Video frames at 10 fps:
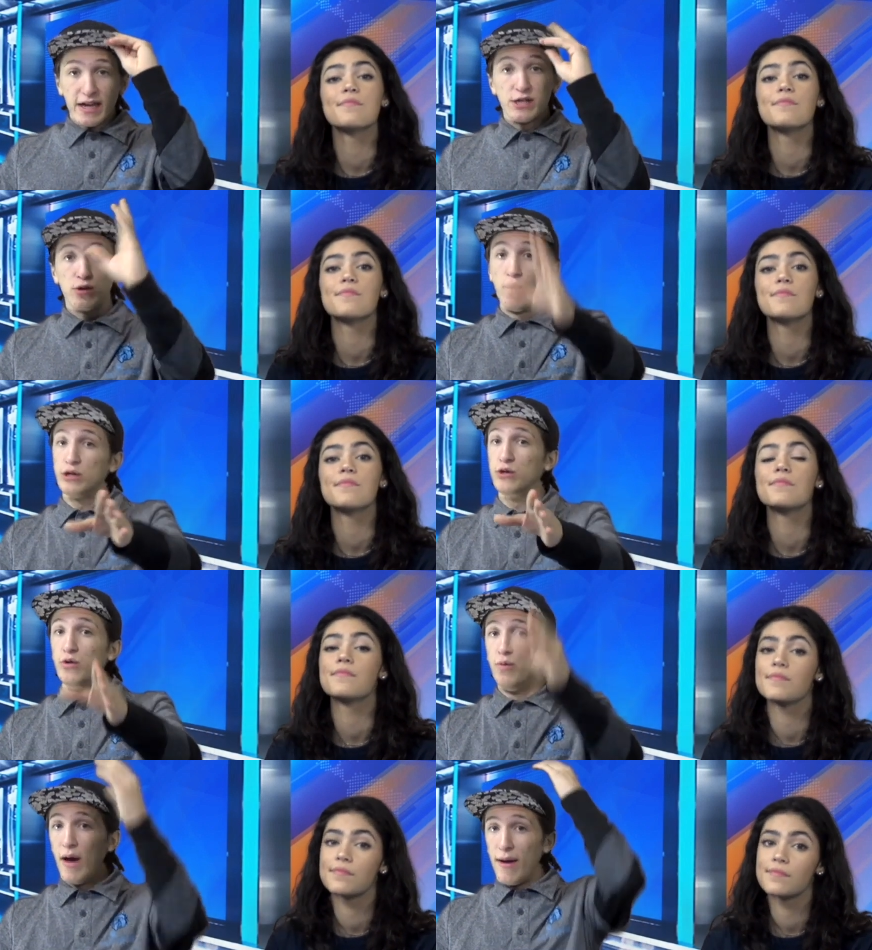Speaker 1: through our school
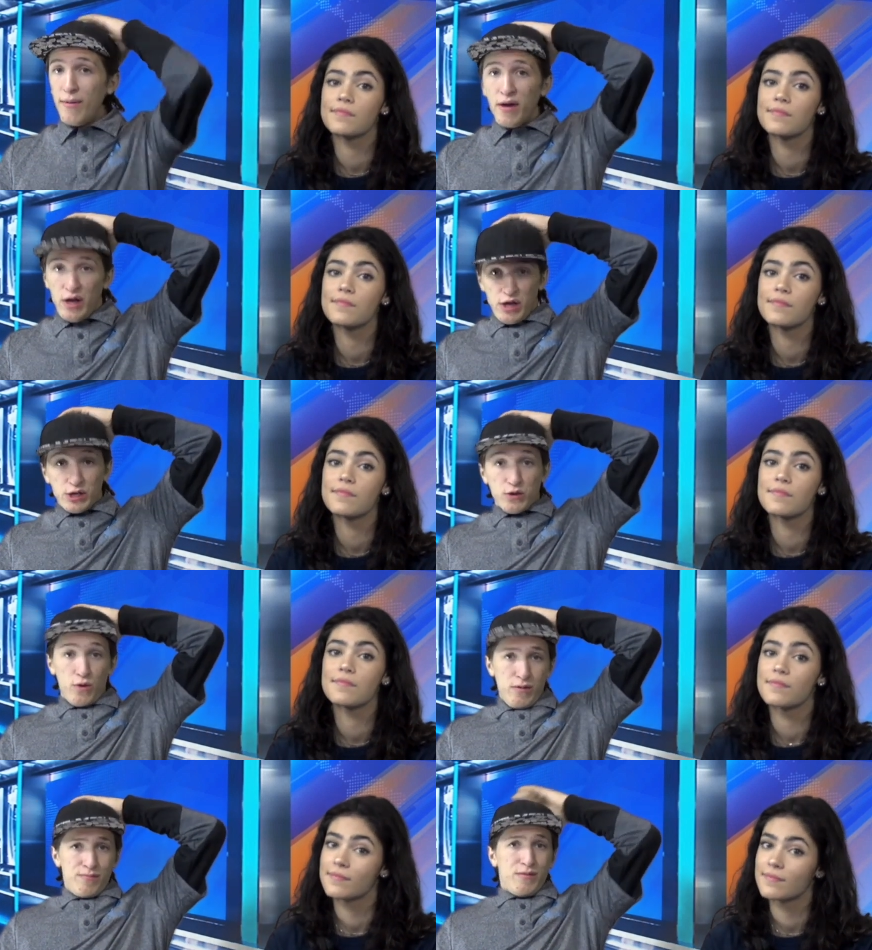web
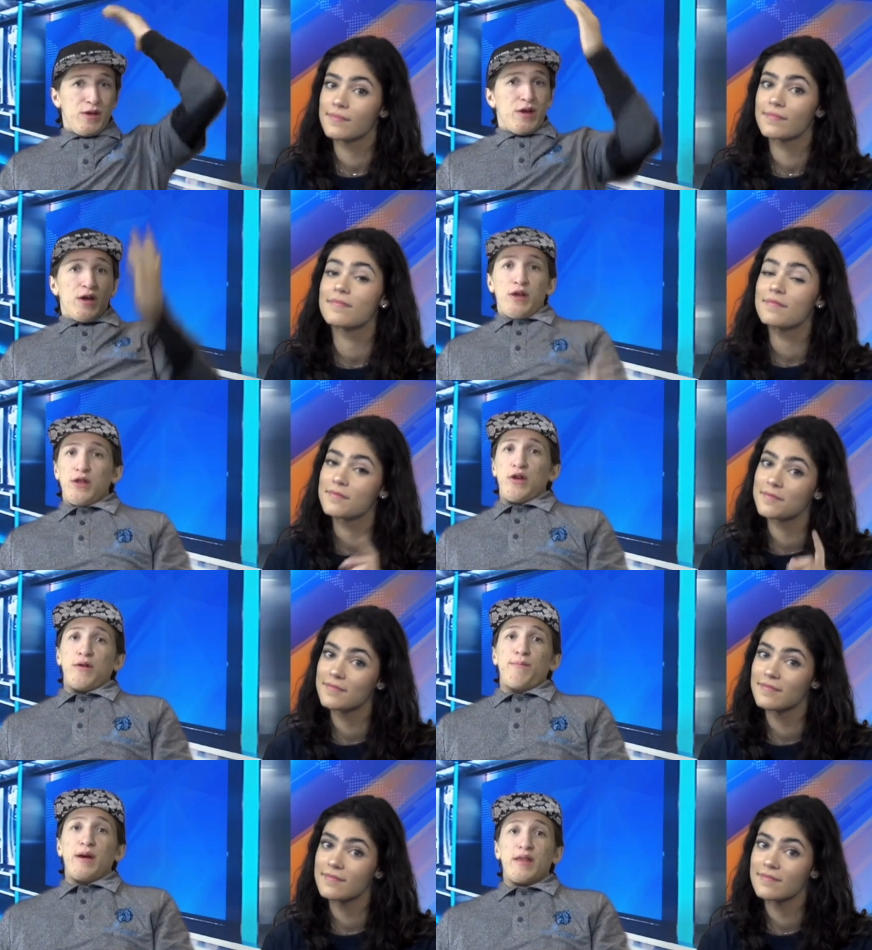store, you can
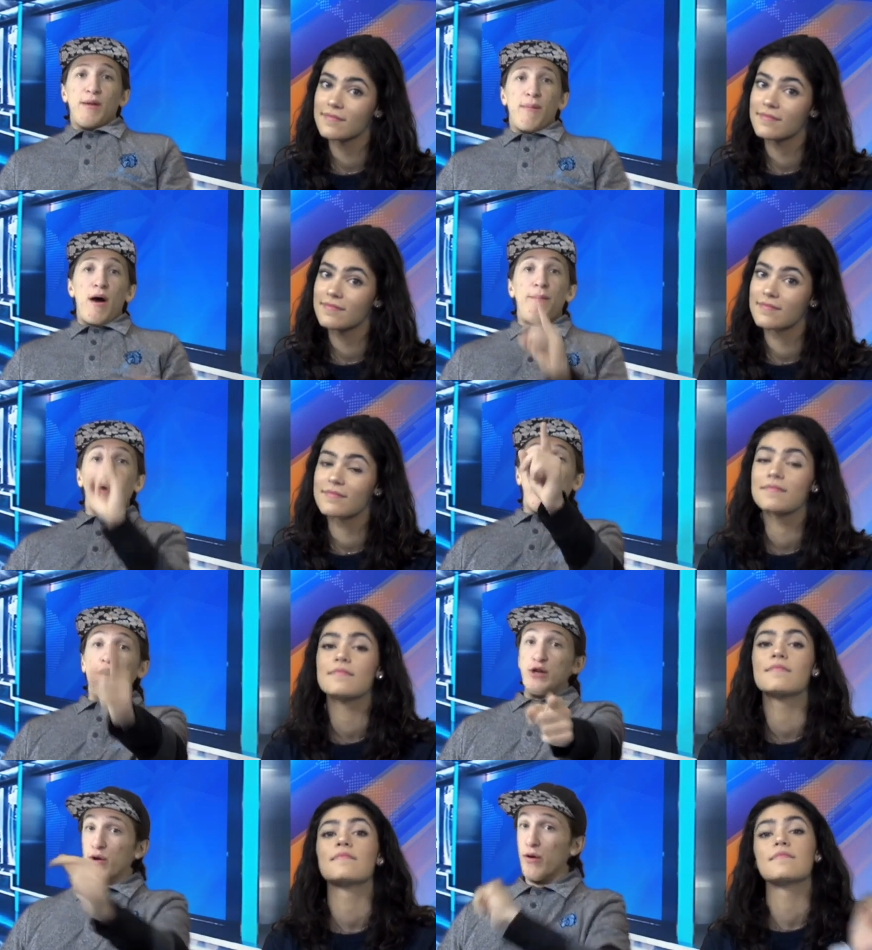pick them up
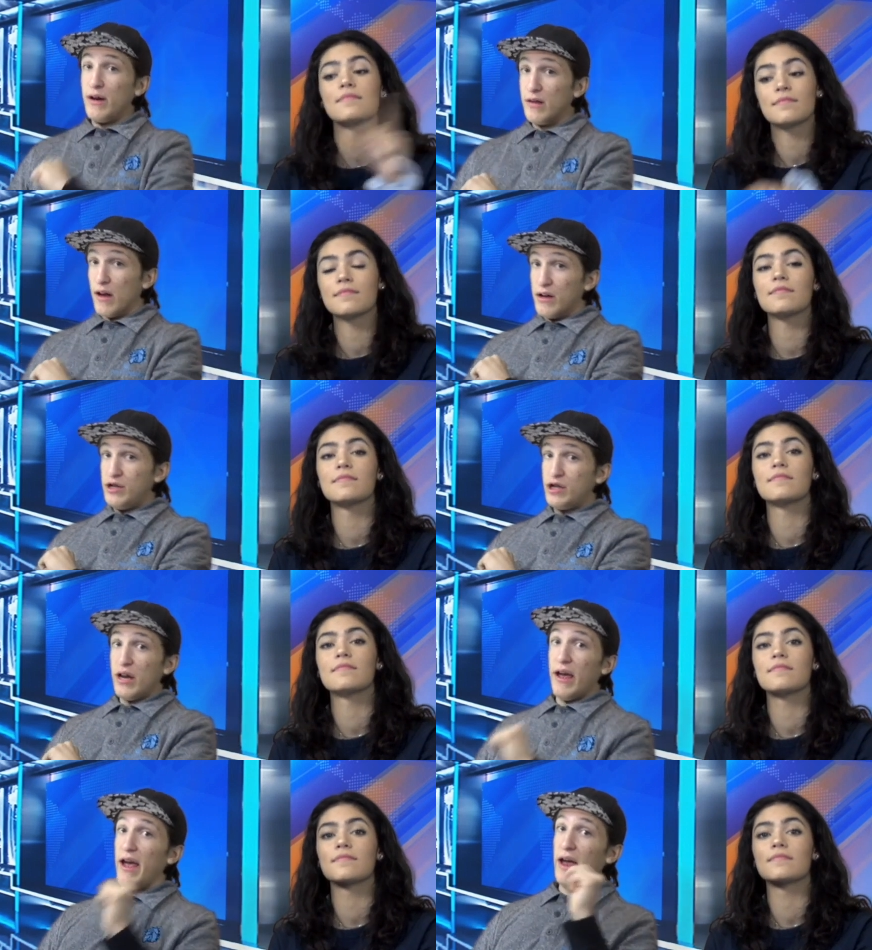during lunch
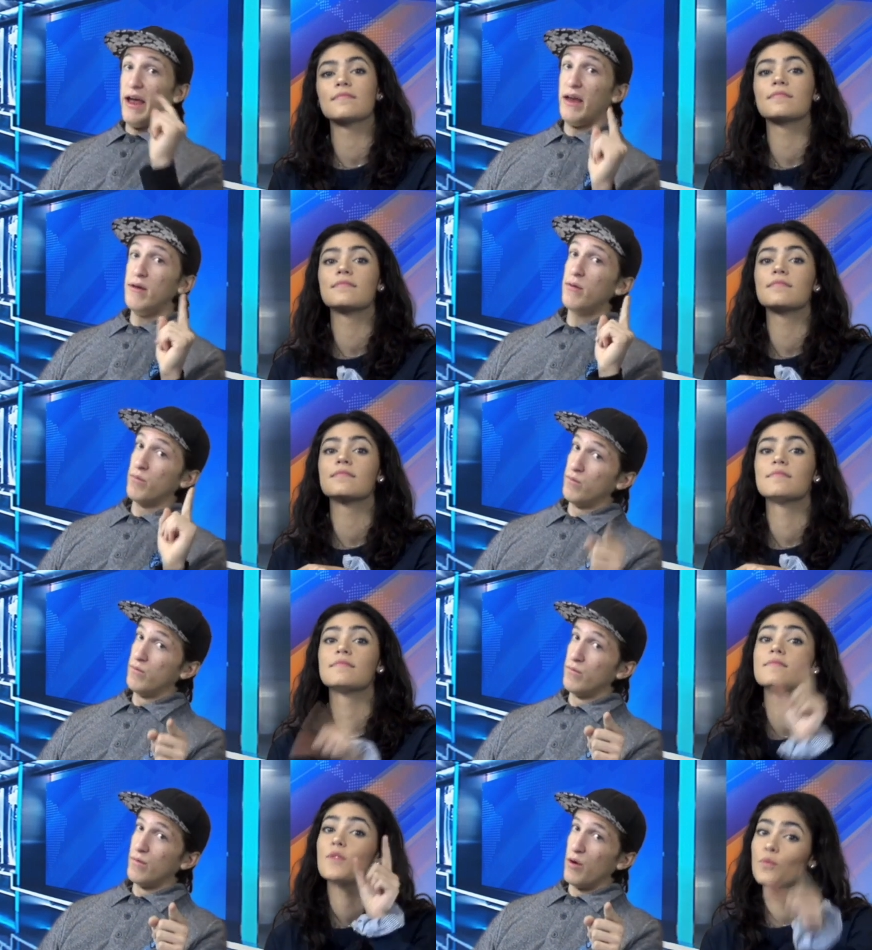in
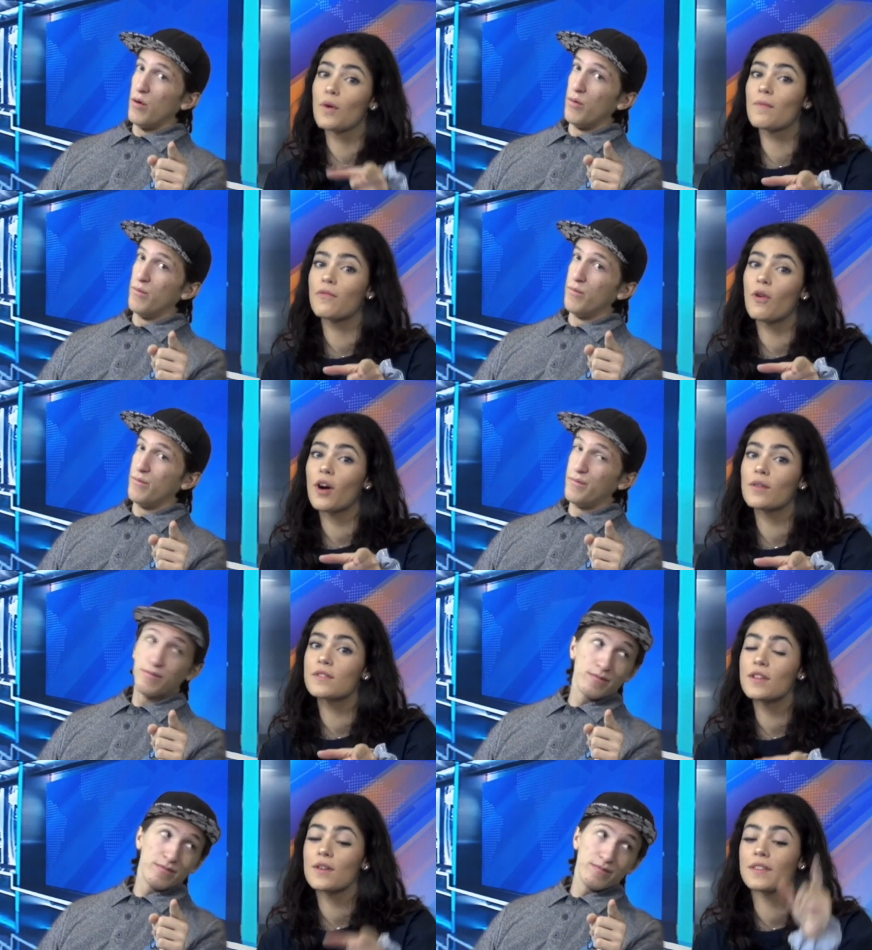
Speaker 2: Room
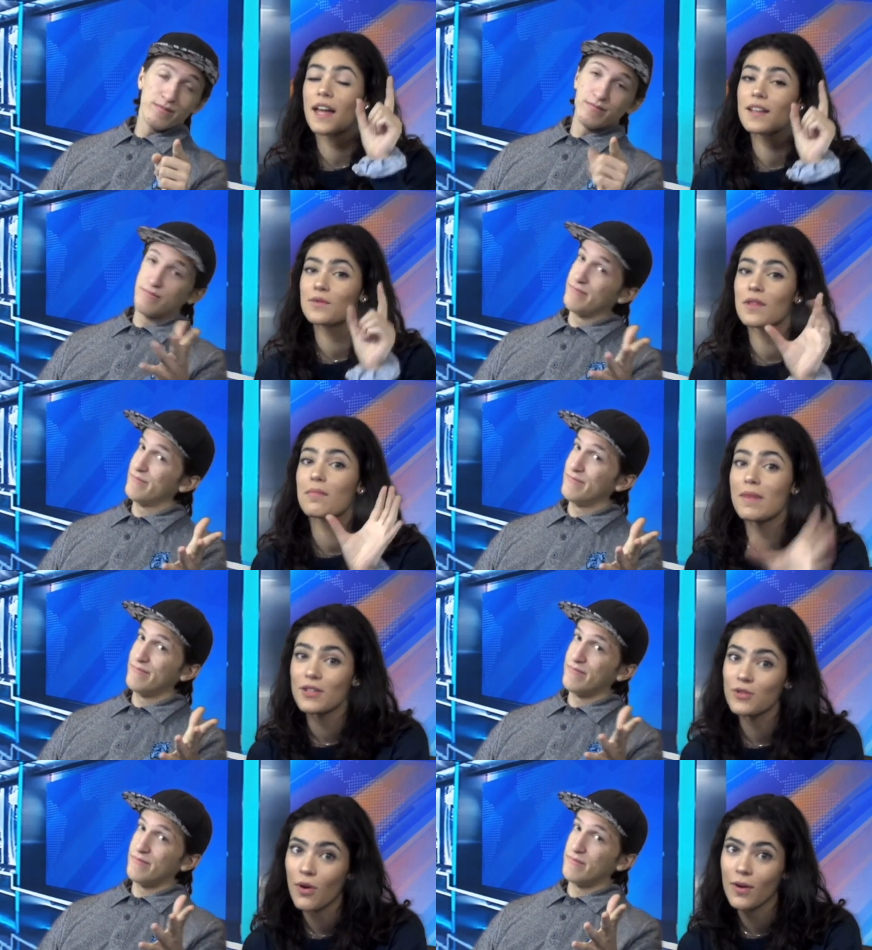402, that is with Miss
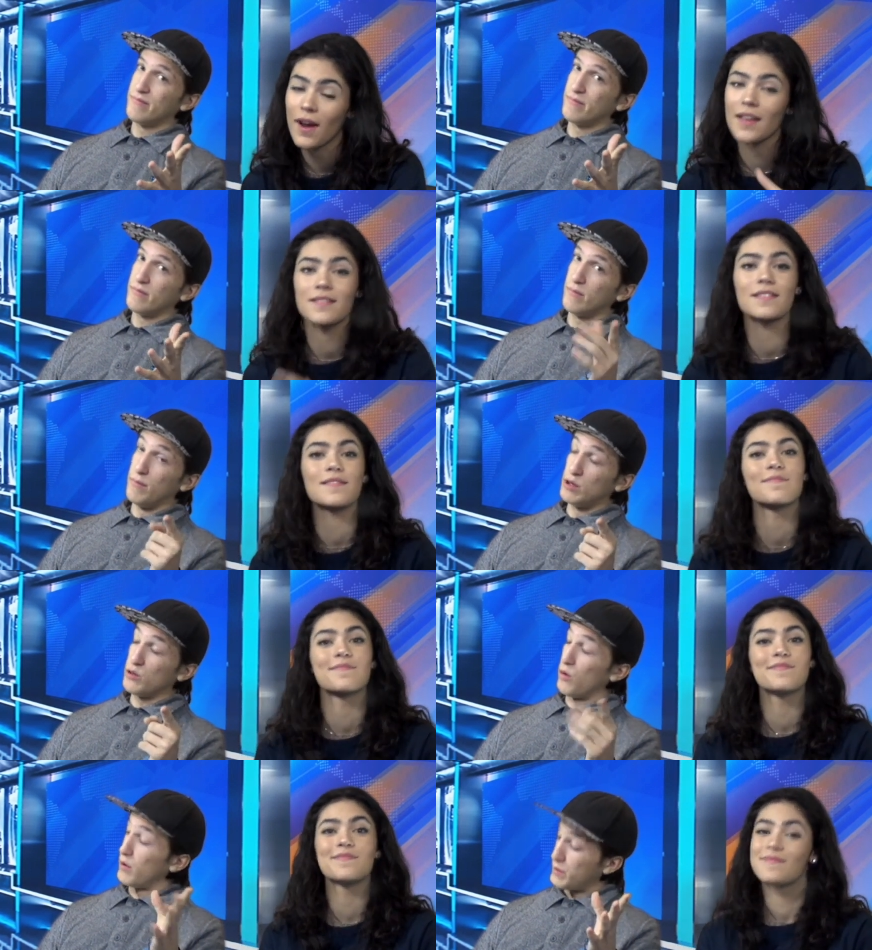Torres. Miss
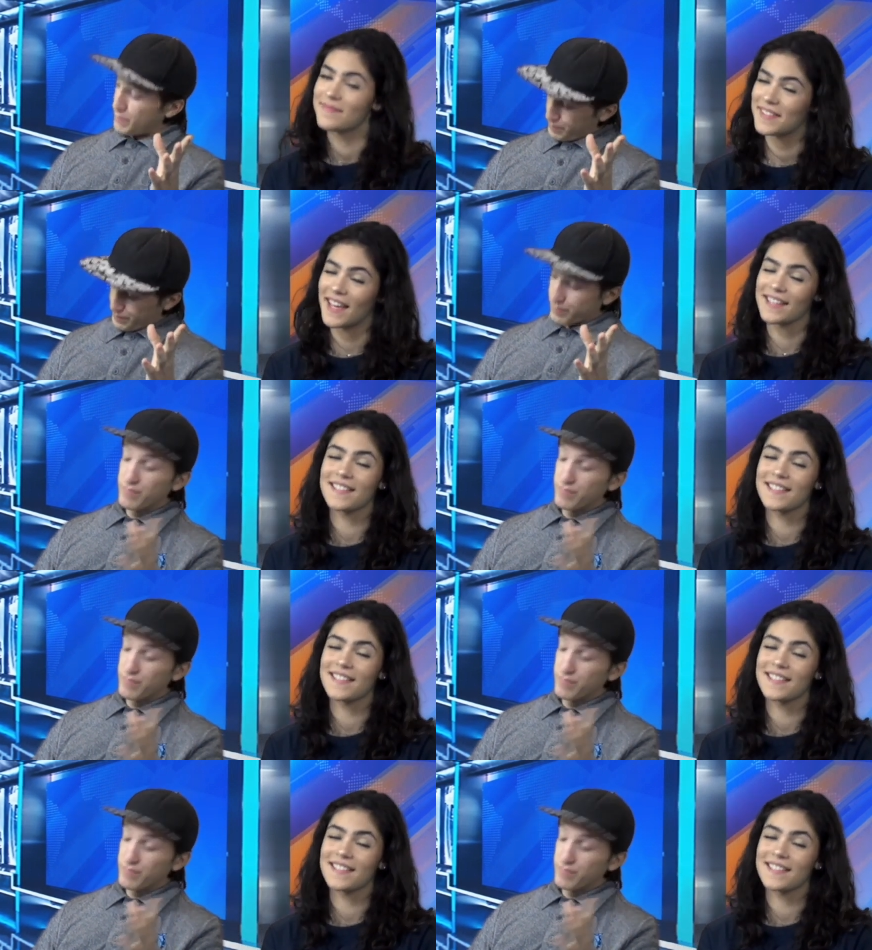Torres. Yes.